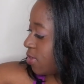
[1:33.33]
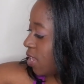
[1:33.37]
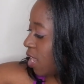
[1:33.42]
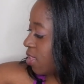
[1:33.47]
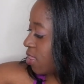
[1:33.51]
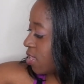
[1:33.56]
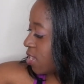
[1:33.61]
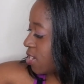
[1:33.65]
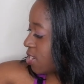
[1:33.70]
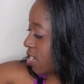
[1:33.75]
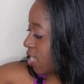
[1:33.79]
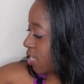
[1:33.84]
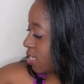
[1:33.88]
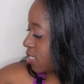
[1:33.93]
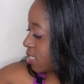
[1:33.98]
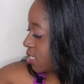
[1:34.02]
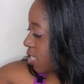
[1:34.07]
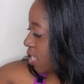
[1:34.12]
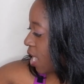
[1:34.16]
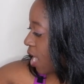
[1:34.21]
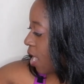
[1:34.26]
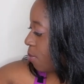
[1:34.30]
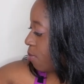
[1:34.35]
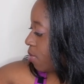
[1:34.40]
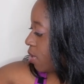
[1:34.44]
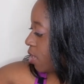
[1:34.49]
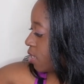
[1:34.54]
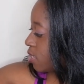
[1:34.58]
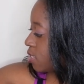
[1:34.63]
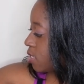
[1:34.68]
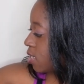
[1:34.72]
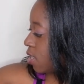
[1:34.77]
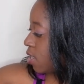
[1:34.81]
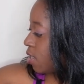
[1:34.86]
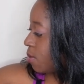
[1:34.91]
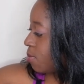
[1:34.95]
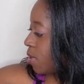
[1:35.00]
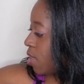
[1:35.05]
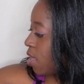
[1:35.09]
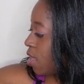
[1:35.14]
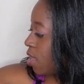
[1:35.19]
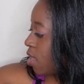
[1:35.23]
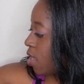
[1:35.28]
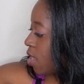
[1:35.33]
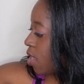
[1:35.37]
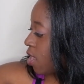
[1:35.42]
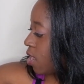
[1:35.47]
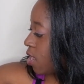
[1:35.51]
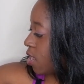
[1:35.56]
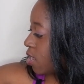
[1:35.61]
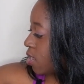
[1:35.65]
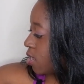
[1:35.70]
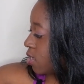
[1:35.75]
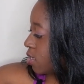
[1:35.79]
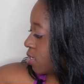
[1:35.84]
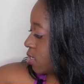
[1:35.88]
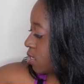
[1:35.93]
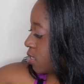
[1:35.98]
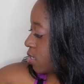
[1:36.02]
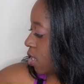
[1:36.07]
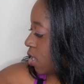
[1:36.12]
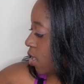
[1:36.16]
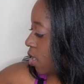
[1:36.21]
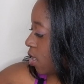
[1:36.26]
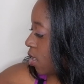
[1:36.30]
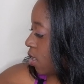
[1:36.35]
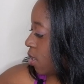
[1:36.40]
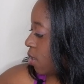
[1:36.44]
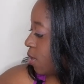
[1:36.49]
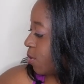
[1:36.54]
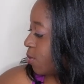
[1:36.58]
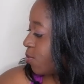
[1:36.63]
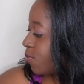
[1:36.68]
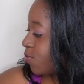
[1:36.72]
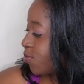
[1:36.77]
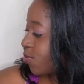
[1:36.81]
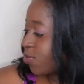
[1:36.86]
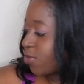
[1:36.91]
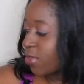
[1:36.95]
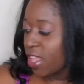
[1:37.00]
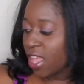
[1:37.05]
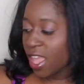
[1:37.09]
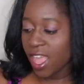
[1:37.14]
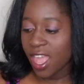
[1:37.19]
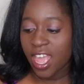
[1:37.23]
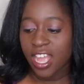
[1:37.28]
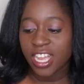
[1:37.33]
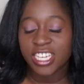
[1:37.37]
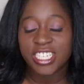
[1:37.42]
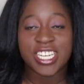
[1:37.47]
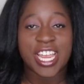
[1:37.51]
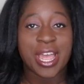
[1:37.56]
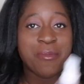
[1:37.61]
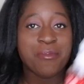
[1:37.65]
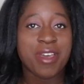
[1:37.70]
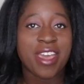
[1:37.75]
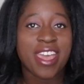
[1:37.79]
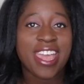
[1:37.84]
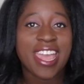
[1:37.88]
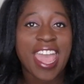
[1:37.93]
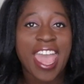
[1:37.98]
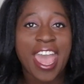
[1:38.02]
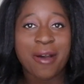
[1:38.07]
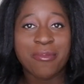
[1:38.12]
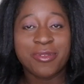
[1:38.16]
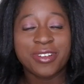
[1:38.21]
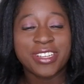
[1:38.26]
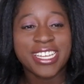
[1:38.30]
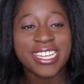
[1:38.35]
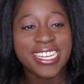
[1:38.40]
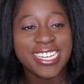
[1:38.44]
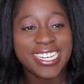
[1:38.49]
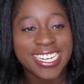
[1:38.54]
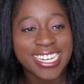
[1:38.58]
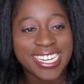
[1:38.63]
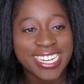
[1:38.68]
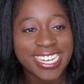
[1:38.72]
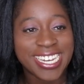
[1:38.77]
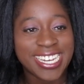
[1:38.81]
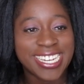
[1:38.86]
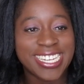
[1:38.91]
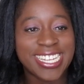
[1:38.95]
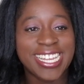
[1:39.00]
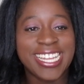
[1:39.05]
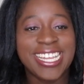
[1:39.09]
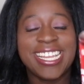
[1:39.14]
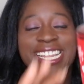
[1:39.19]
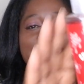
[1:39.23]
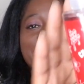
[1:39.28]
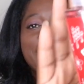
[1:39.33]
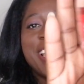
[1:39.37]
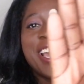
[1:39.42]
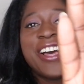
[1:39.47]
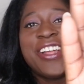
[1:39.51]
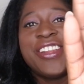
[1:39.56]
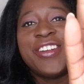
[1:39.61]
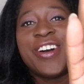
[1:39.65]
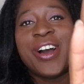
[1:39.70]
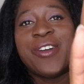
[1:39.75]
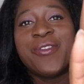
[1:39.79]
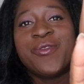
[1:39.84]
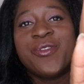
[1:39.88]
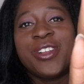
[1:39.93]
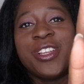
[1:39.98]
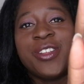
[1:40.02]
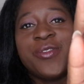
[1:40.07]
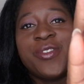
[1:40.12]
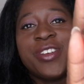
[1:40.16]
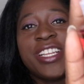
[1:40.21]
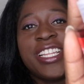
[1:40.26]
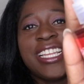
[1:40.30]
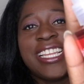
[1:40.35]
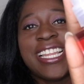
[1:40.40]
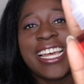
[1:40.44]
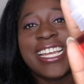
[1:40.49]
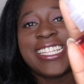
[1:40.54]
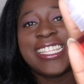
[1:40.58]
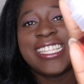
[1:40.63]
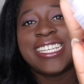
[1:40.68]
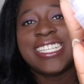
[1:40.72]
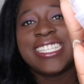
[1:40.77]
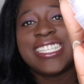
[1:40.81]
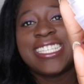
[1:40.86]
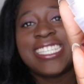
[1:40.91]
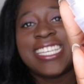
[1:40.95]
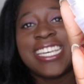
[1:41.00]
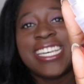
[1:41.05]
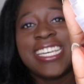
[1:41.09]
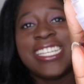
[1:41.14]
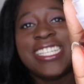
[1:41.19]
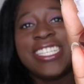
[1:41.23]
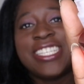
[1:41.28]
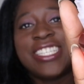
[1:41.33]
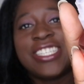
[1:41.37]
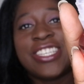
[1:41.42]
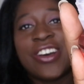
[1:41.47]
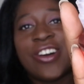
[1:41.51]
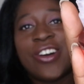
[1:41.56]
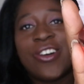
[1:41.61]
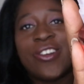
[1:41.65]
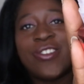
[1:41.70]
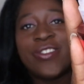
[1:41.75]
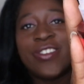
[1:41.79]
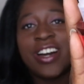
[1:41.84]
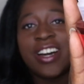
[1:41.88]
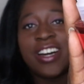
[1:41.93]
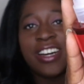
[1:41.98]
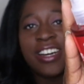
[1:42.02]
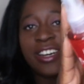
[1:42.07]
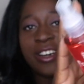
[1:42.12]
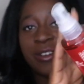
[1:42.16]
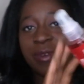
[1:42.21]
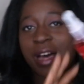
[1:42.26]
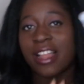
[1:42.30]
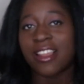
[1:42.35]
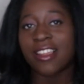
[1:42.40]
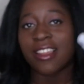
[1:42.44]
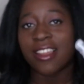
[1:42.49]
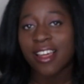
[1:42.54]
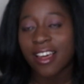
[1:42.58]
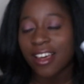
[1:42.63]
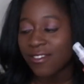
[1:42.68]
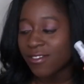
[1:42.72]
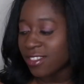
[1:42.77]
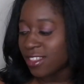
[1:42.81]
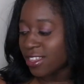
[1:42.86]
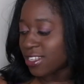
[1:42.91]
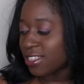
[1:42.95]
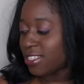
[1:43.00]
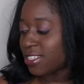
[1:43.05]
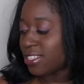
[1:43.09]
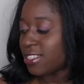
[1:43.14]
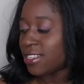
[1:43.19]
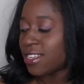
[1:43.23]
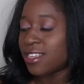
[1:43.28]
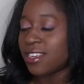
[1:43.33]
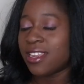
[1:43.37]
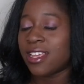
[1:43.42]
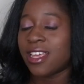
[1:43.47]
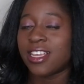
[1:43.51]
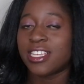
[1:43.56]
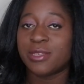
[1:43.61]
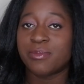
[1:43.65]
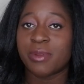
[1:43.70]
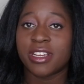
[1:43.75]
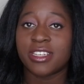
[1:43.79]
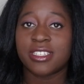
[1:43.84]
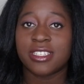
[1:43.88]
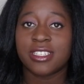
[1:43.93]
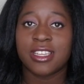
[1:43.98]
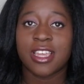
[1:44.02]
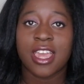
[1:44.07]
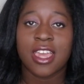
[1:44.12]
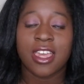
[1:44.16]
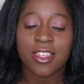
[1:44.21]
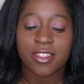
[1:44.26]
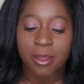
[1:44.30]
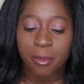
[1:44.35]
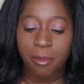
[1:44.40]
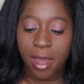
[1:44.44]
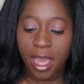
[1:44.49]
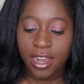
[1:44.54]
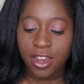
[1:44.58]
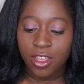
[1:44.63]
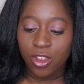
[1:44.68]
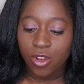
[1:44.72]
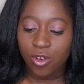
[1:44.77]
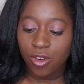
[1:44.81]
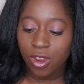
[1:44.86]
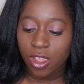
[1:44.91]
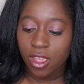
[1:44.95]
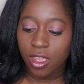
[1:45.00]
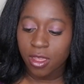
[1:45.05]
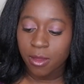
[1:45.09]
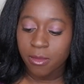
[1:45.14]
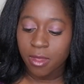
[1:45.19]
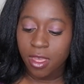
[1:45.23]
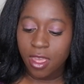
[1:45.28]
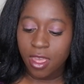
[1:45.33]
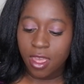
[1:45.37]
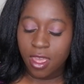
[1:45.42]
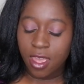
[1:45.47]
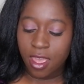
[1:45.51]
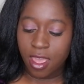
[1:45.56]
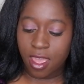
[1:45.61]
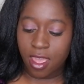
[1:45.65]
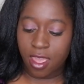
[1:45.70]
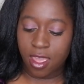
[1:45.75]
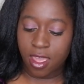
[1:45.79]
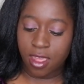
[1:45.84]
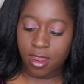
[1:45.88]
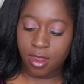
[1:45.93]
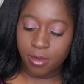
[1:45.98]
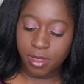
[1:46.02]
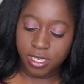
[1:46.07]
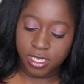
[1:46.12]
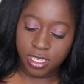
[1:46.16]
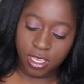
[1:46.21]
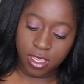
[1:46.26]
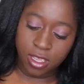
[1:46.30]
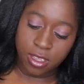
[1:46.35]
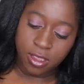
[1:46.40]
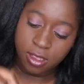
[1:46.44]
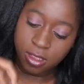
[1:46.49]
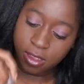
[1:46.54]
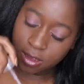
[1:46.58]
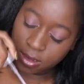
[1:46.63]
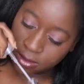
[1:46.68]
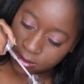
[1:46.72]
the next scent I picked up is um, Champagne Apple and Honey. Now y'all know I really, really like this scent. So um, I love this scent, especially in the body cream. And let me see.